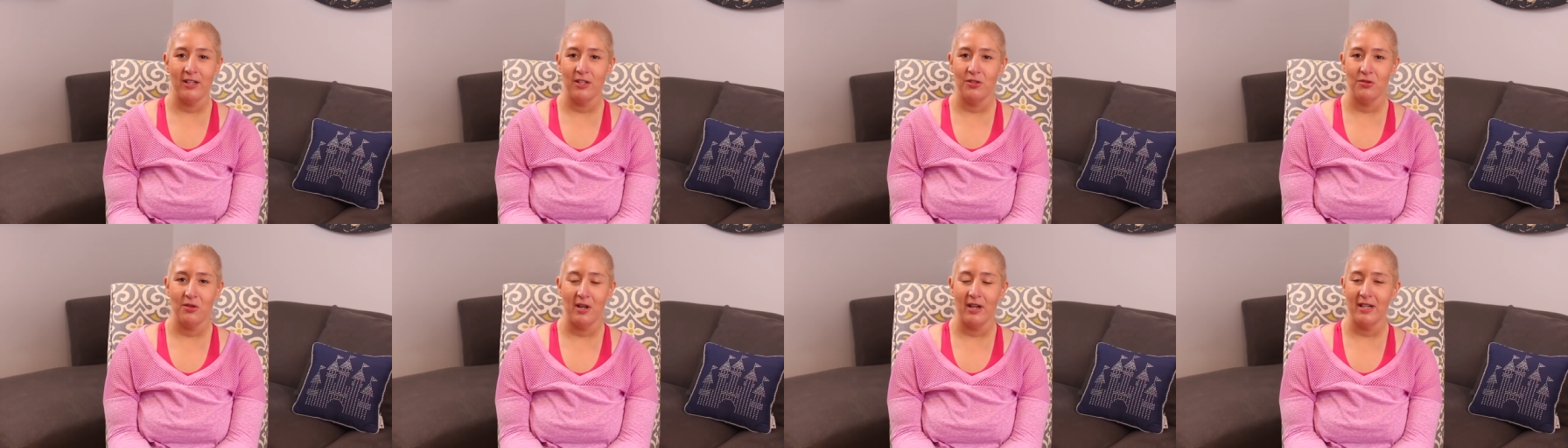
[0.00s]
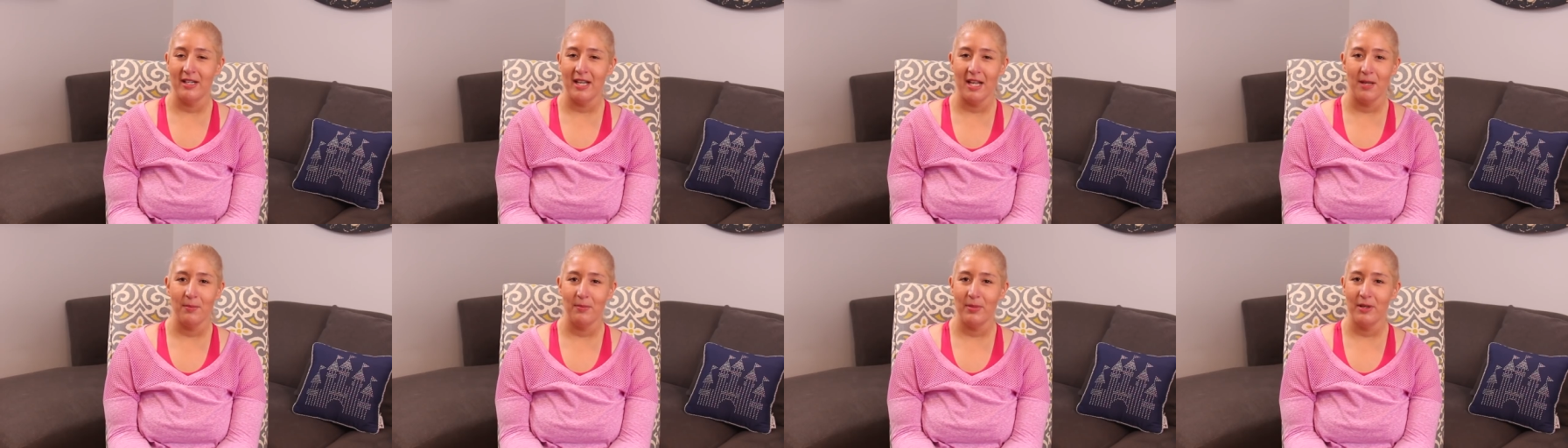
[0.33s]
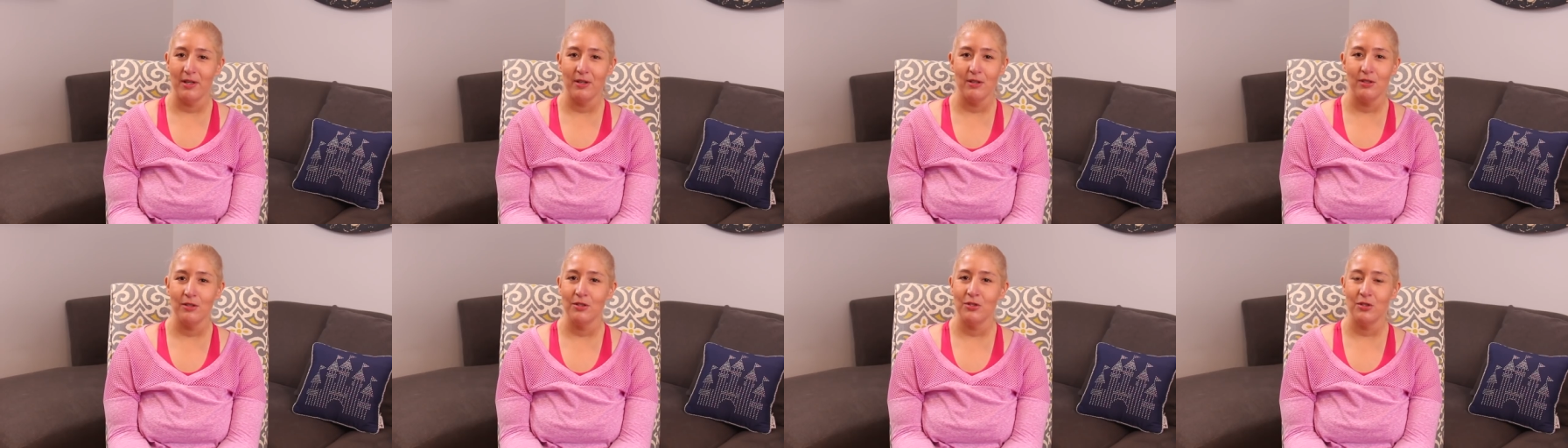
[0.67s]
to try to take
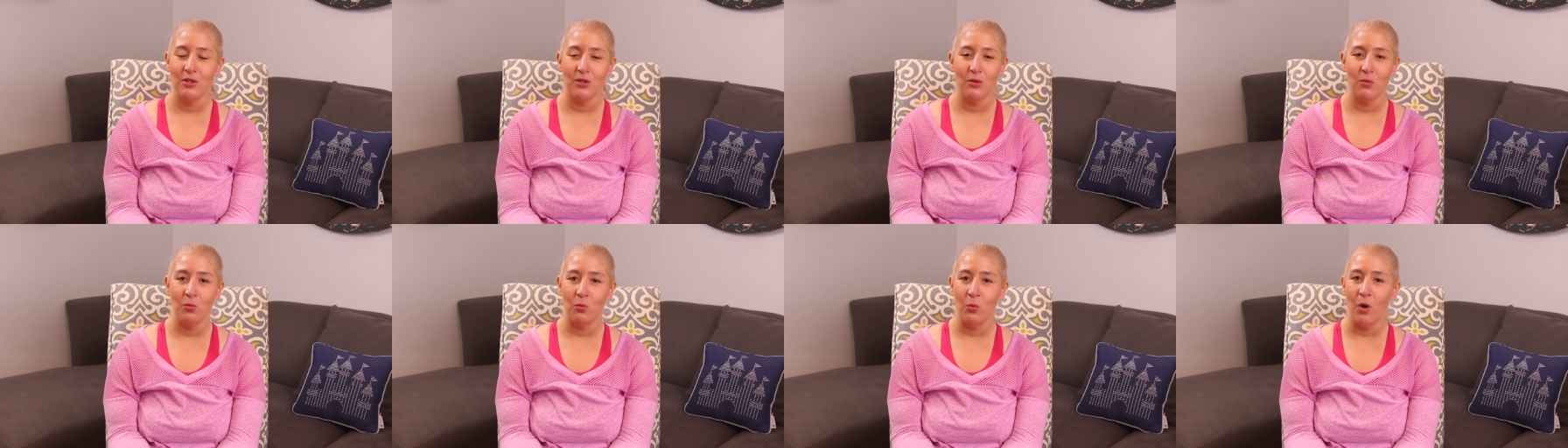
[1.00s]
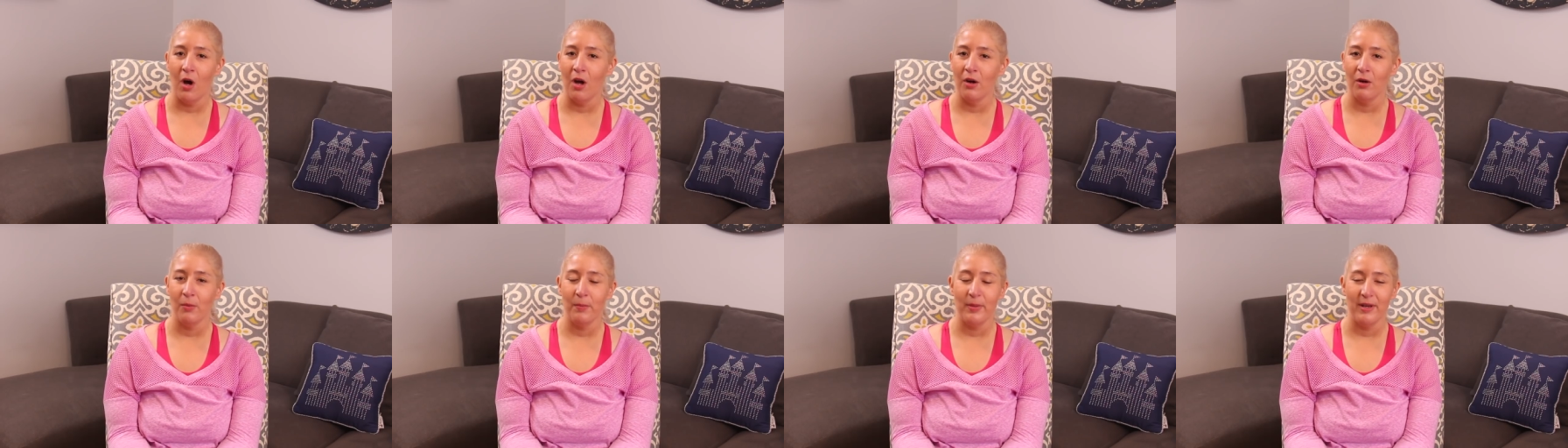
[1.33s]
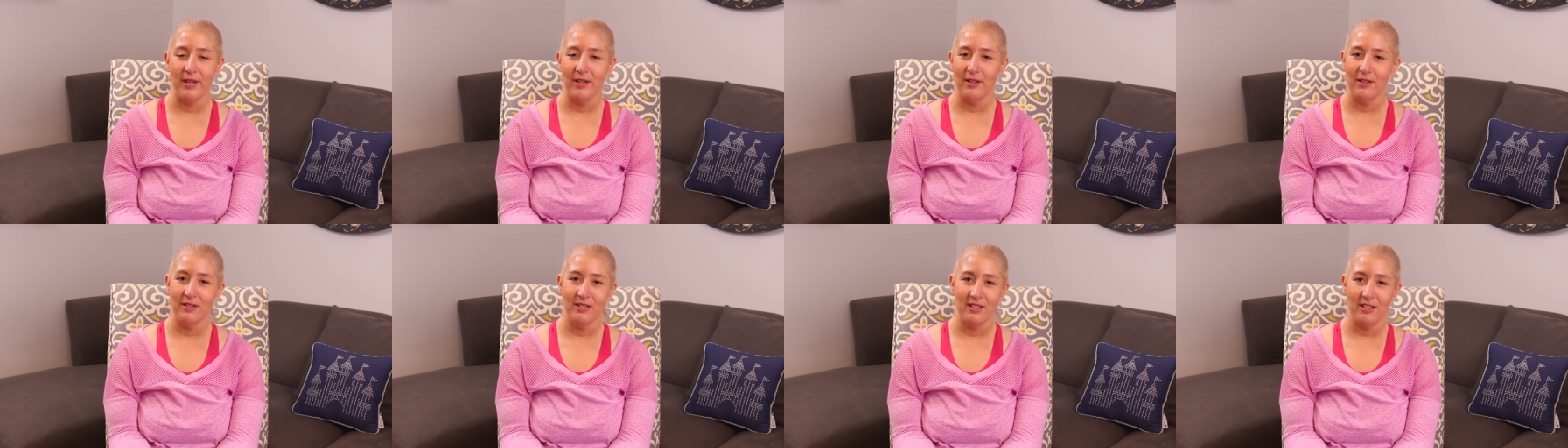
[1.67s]
pills or water
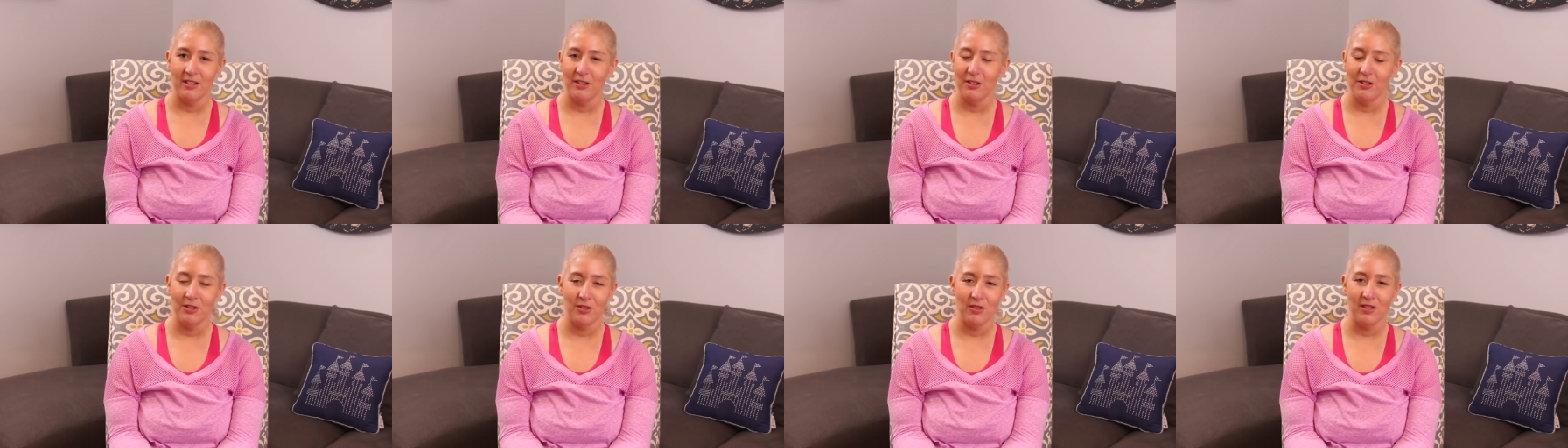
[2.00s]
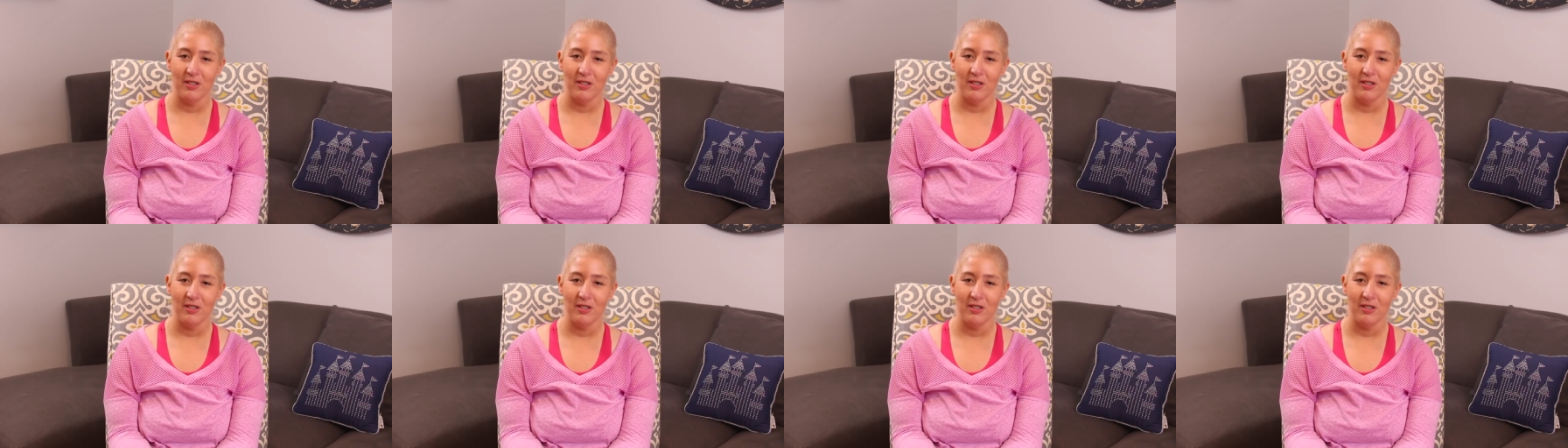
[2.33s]
pills. To,